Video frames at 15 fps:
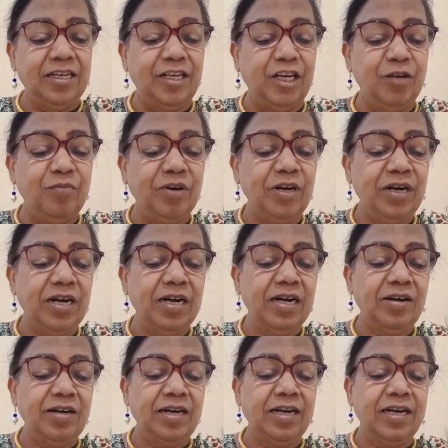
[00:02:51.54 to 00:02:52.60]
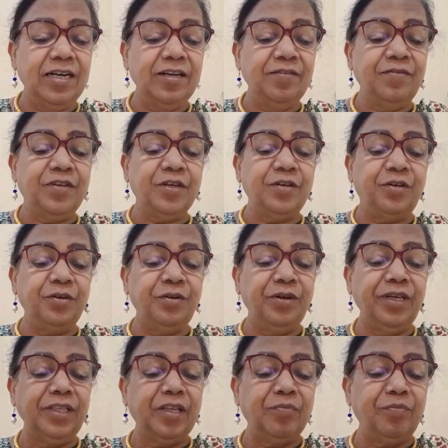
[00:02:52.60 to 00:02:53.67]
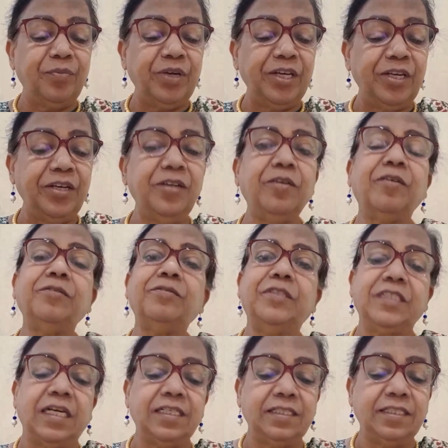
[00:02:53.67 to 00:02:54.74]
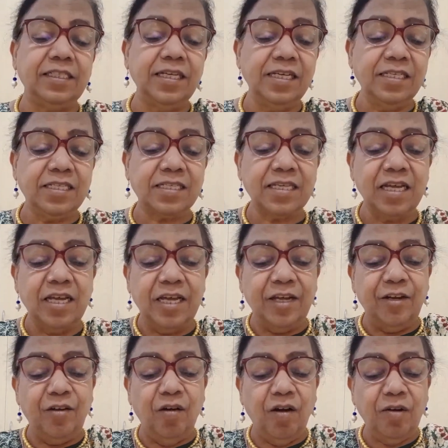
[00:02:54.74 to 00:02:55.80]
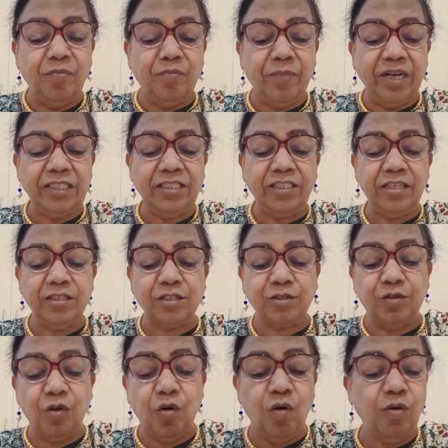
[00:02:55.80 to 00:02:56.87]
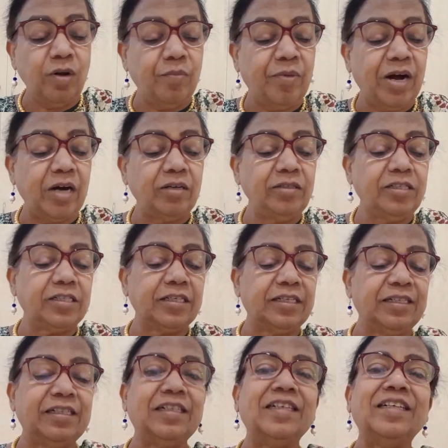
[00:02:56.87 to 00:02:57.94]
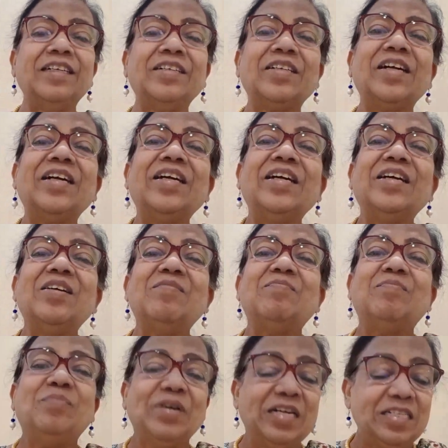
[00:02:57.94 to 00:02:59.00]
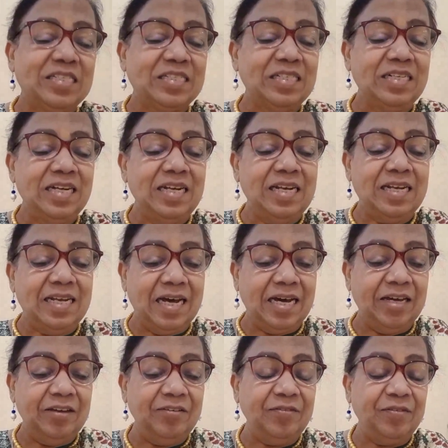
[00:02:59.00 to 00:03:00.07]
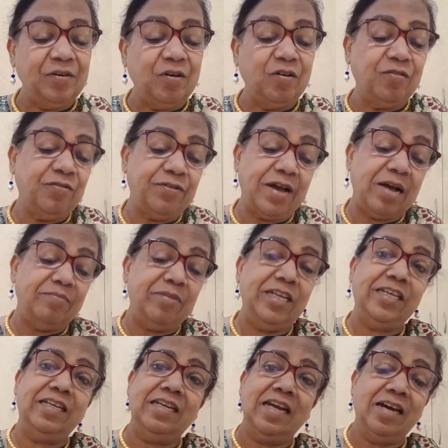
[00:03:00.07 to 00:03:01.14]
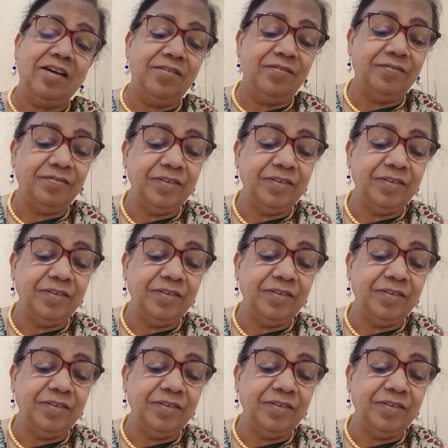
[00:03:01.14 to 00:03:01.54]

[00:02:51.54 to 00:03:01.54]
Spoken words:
Deborah lived during the period of Judges. Not much is known about her personal life or family life.